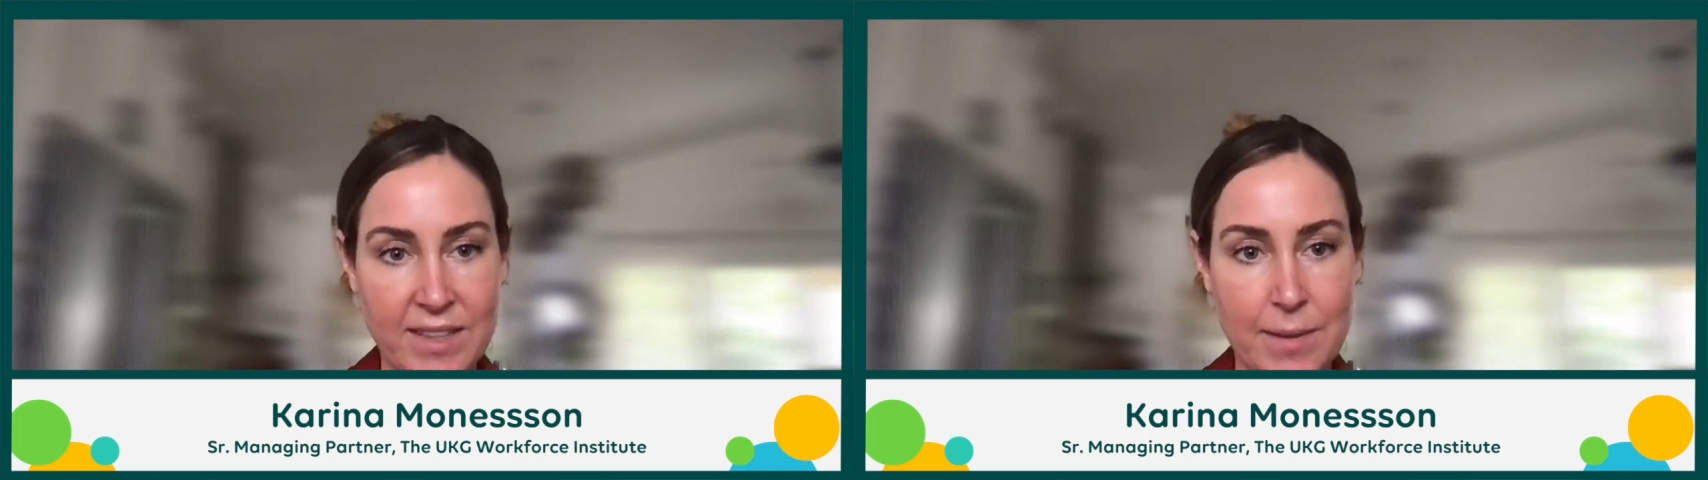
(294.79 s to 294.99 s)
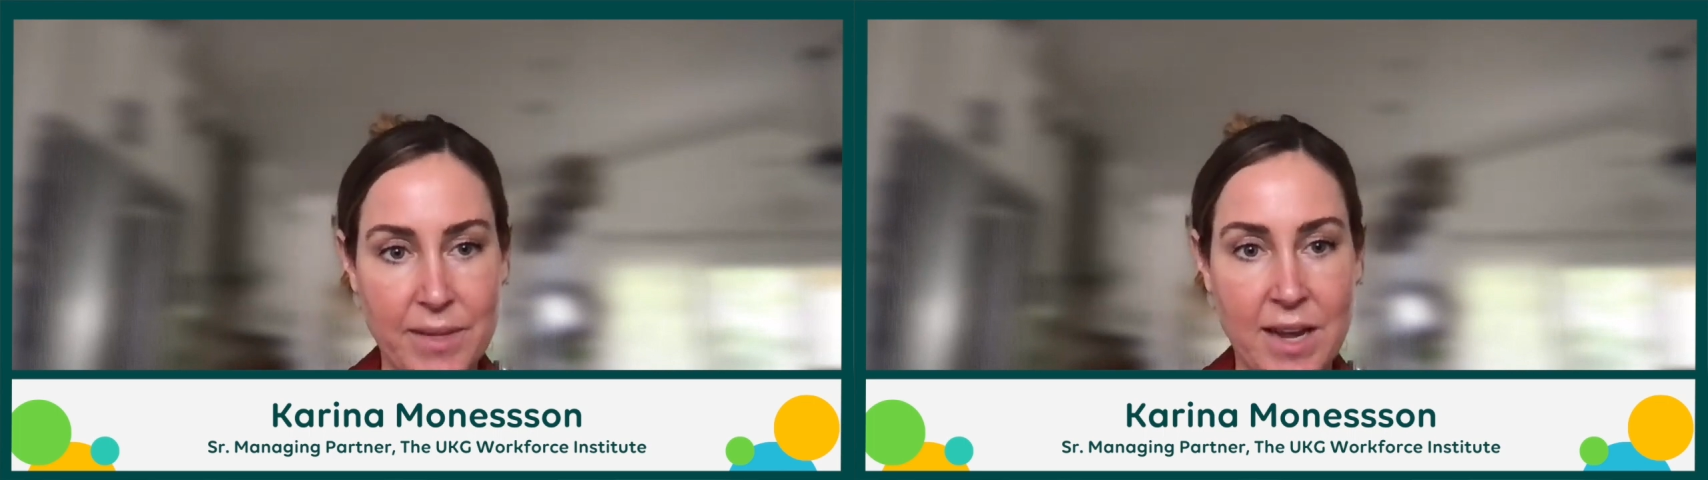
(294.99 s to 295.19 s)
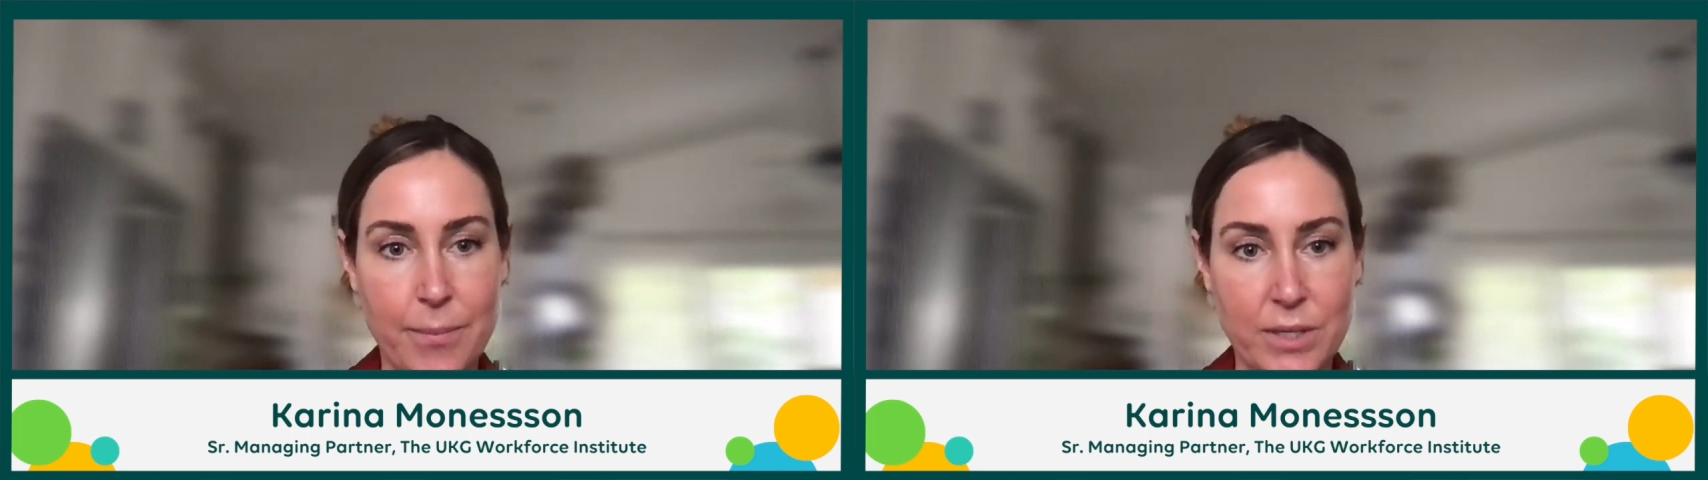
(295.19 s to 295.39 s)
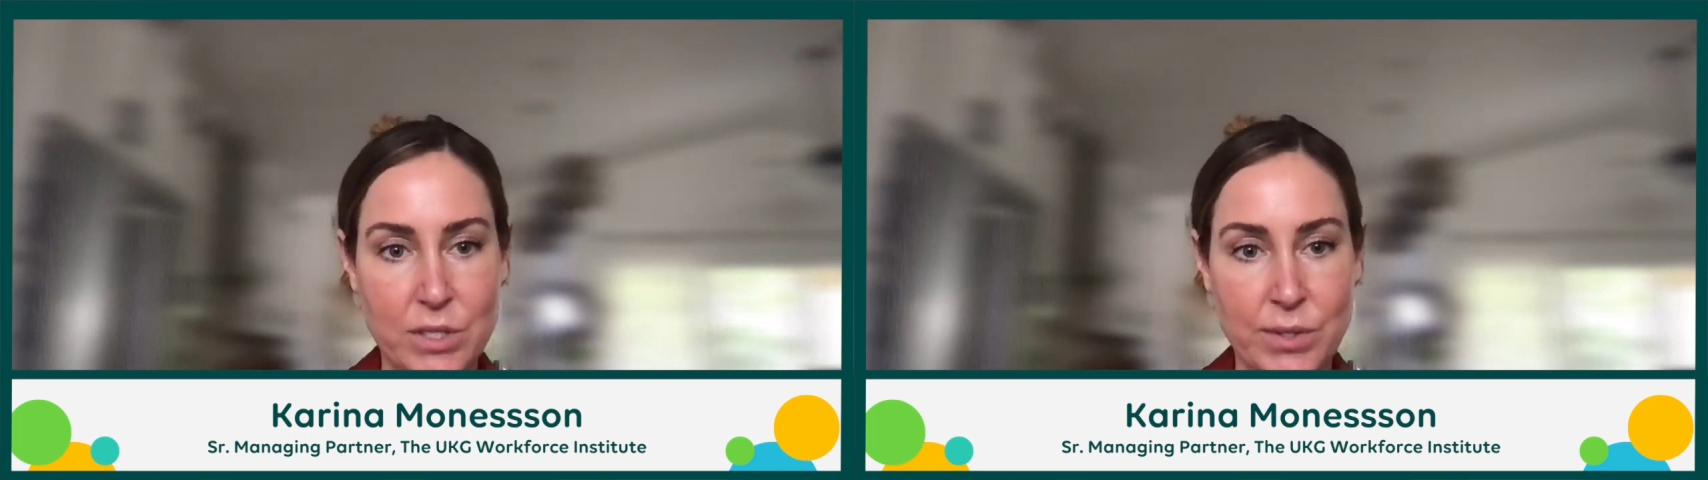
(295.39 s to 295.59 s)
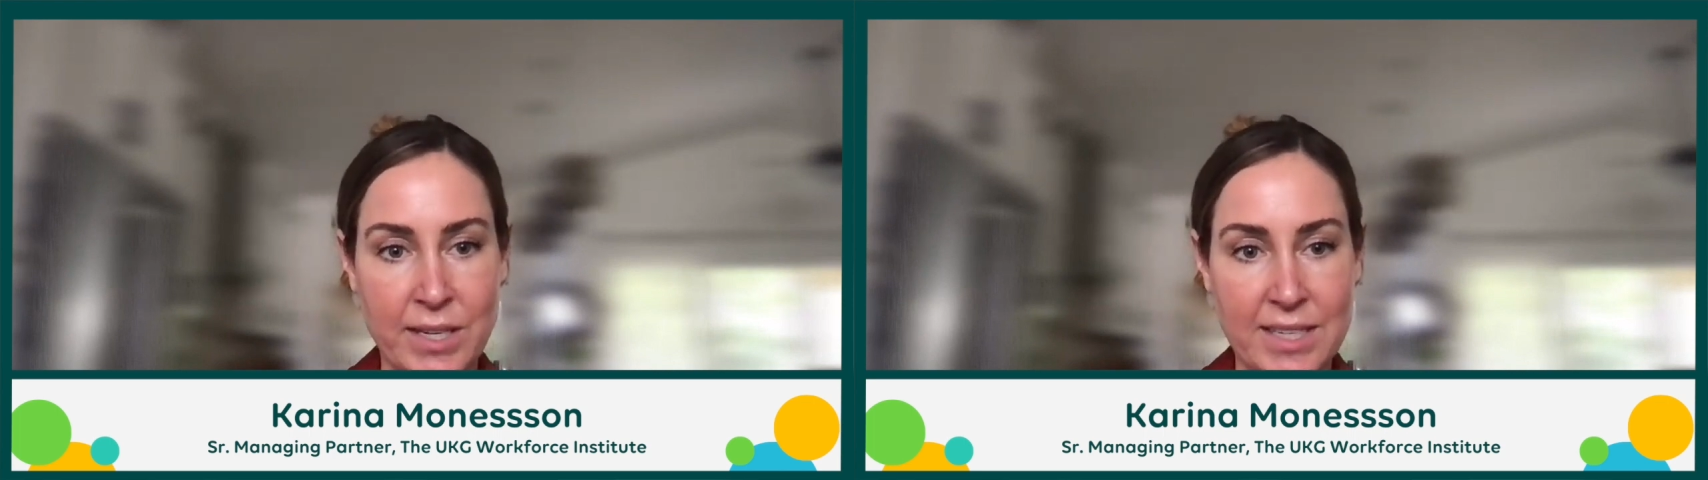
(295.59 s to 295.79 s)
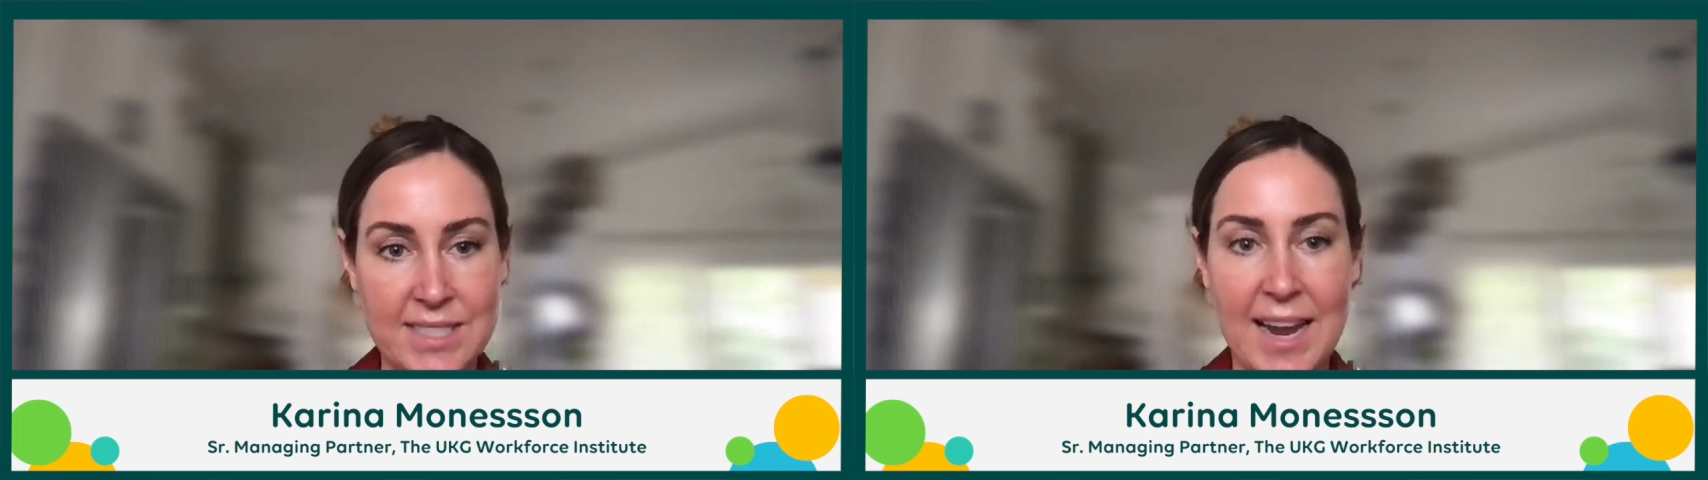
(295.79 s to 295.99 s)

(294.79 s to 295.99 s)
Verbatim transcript: them the opportunity to